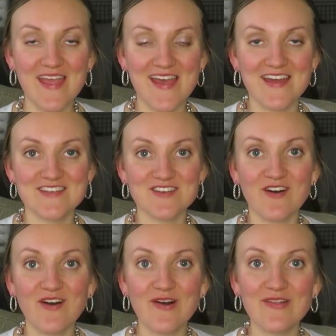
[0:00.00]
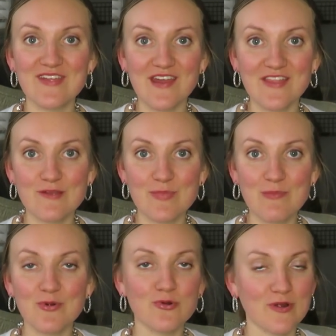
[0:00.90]
and all the other
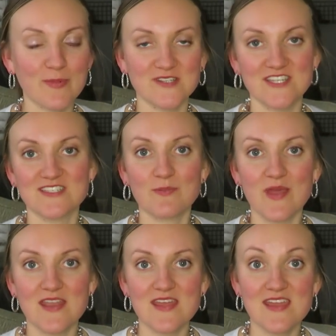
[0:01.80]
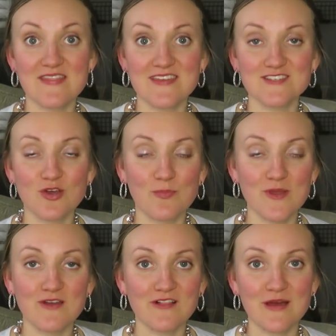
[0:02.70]
people who are participating in this
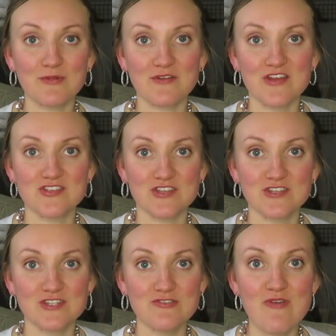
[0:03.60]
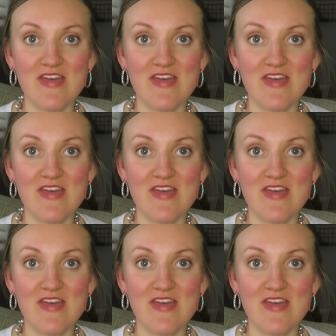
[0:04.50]
open collaboration too.